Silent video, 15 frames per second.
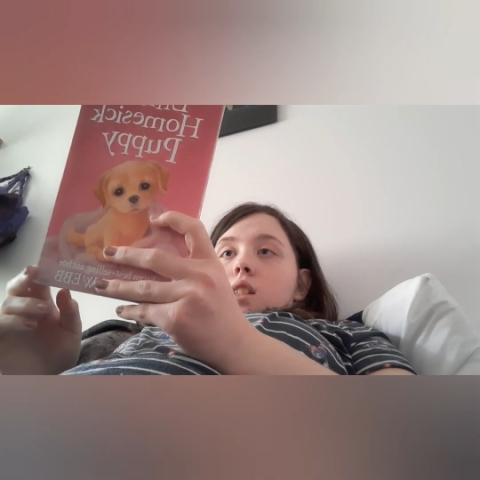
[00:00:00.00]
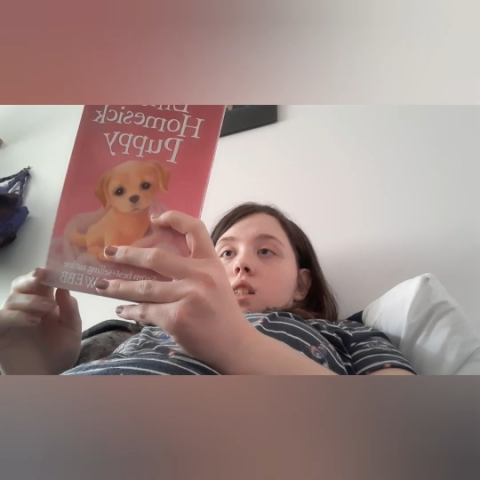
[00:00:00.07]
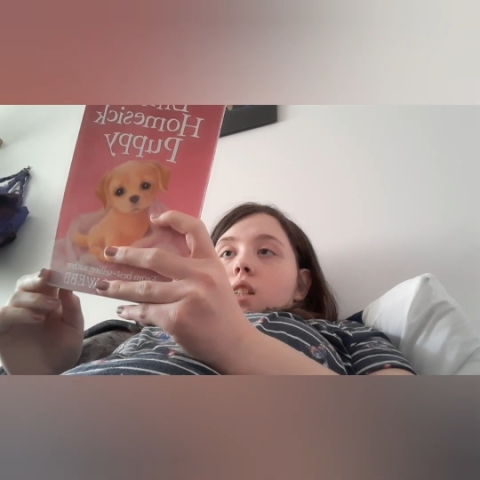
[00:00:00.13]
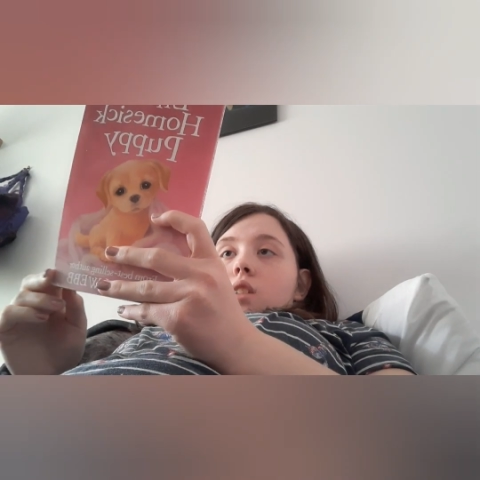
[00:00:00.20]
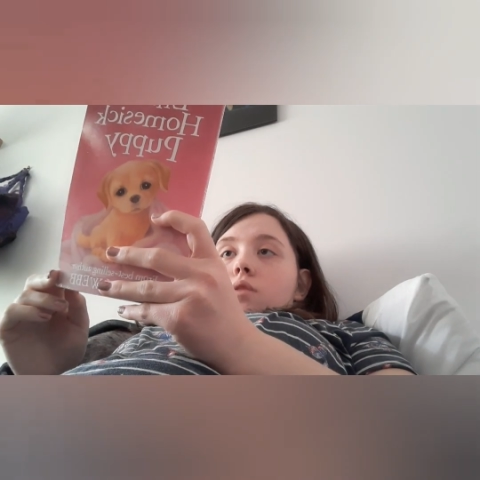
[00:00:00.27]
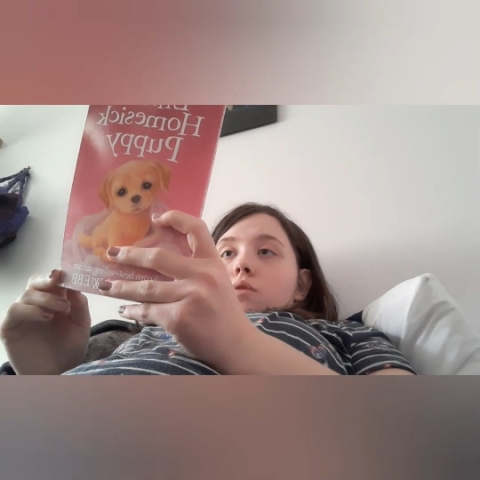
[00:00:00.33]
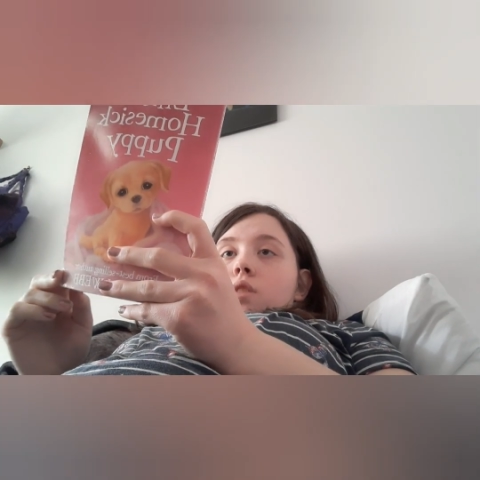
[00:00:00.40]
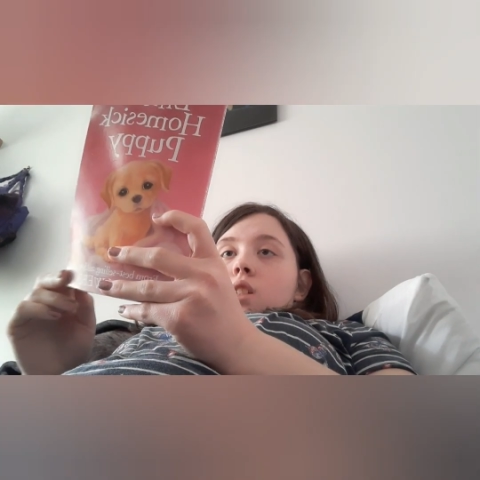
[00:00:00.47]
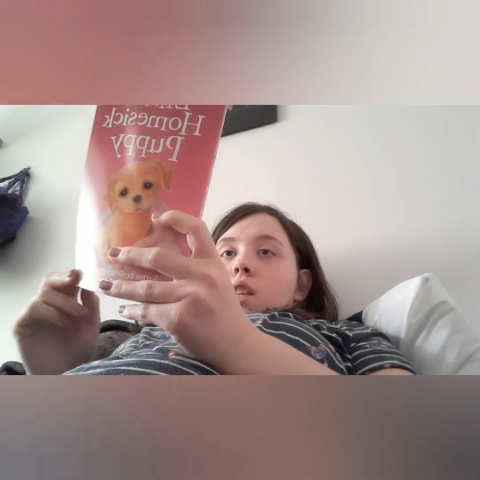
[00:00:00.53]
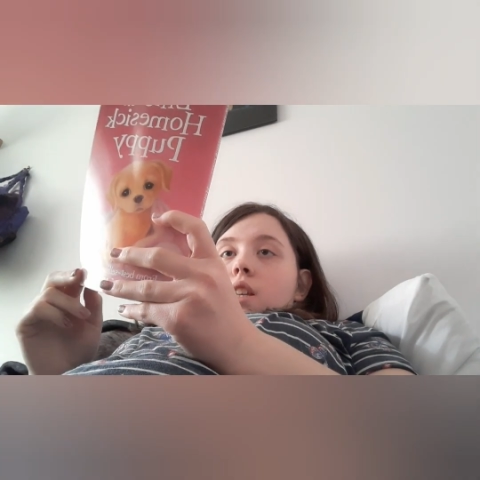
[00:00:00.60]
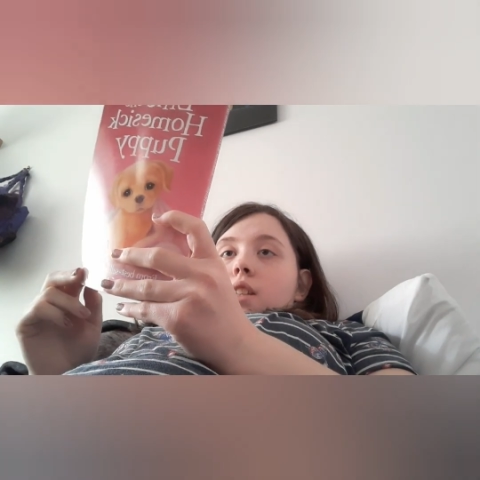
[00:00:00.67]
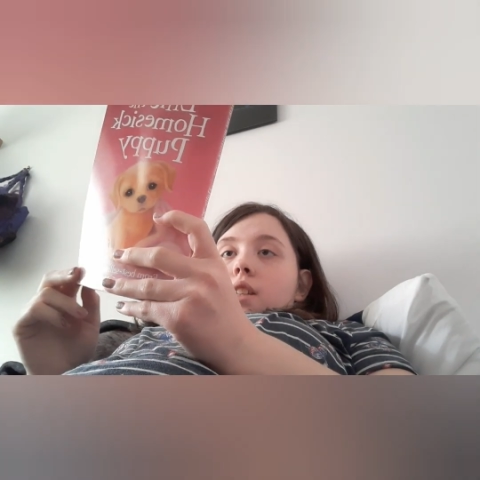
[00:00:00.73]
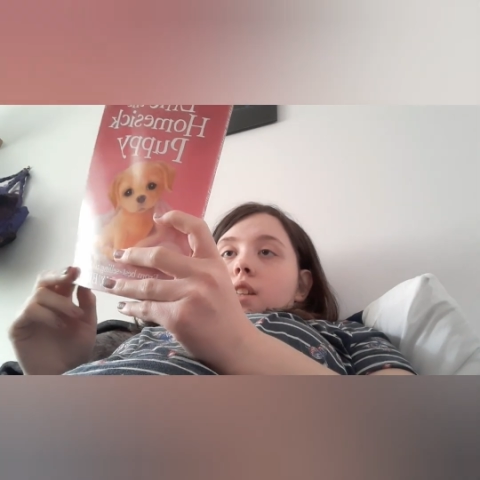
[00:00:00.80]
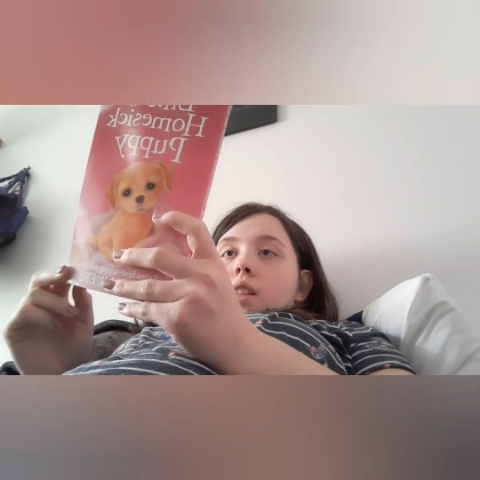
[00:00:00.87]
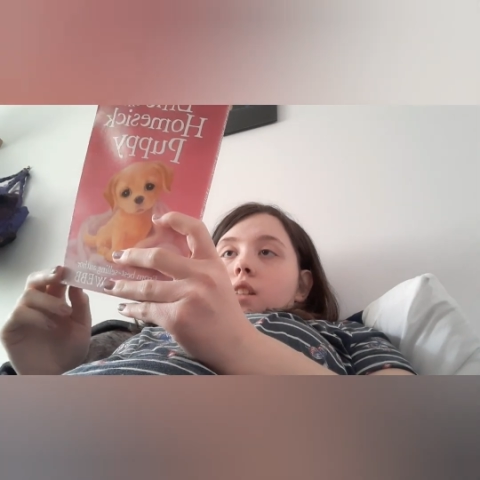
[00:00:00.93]
Tid for
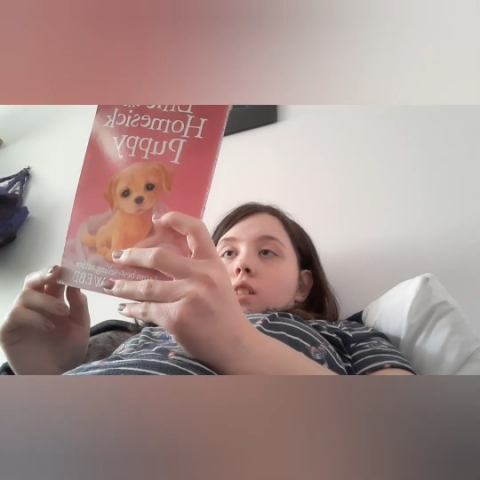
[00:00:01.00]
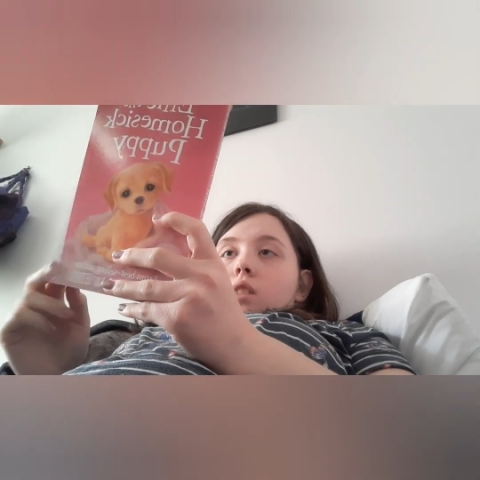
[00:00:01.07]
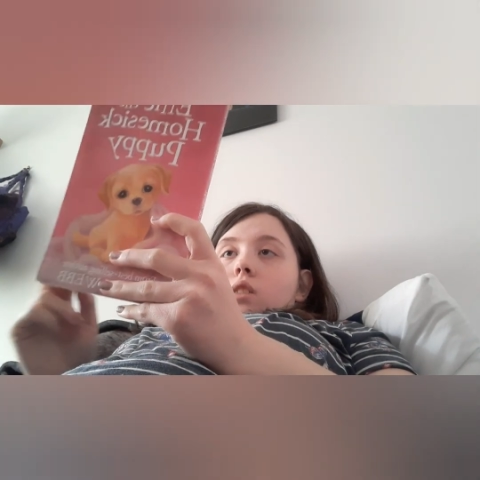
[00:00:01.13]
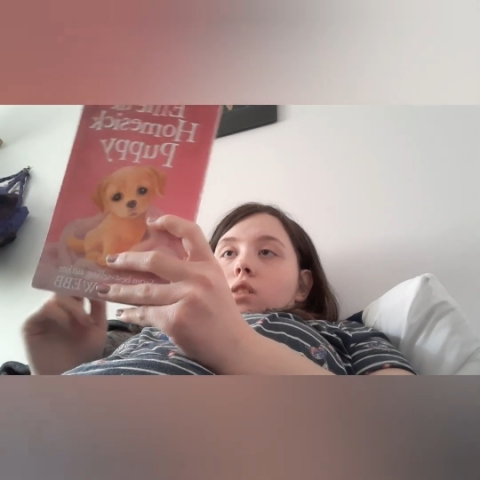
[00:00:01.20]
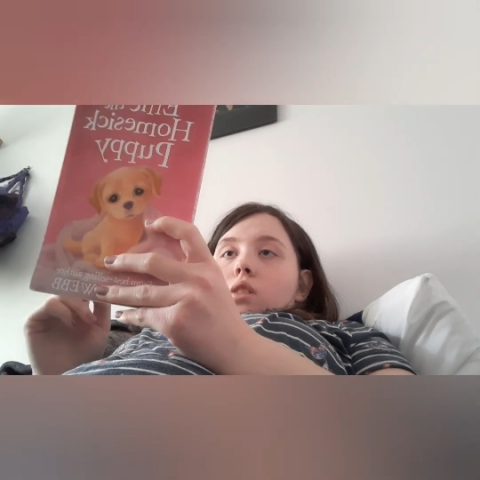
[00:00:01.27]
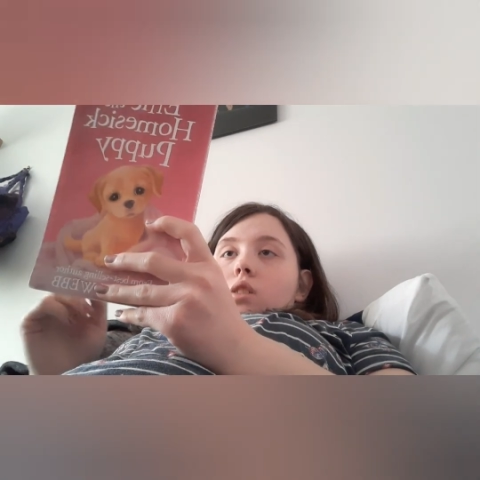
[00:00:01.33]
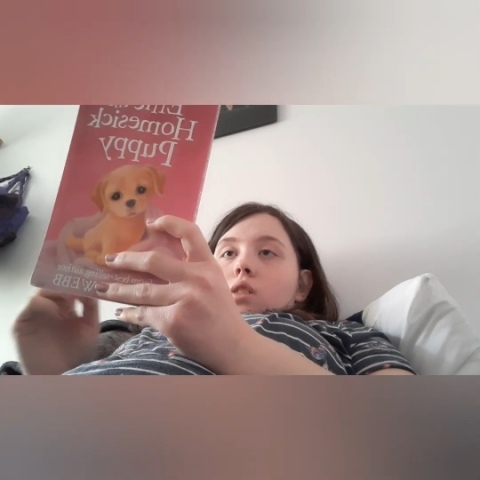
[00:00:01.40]
taking